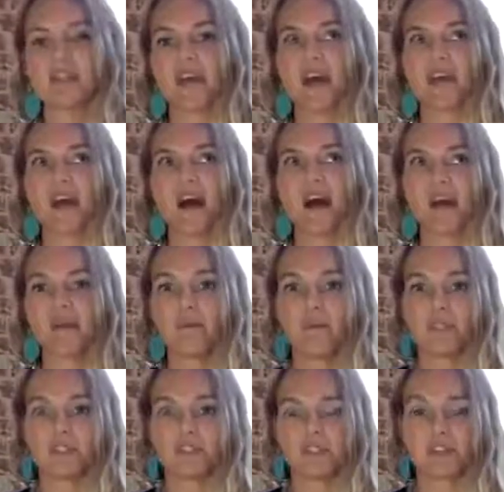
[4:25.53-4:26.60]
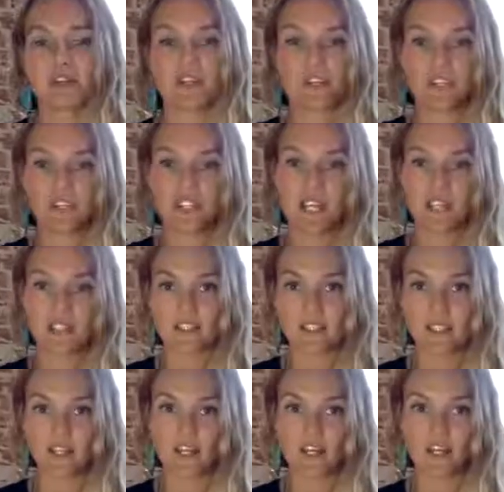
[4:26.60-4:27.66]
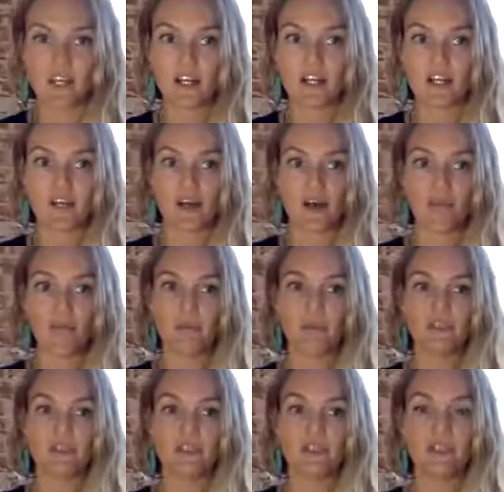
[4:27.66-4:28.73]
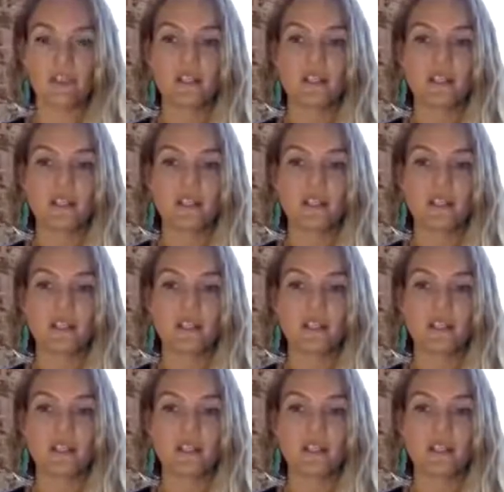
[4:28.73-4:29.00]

that I want you to understand here, and that will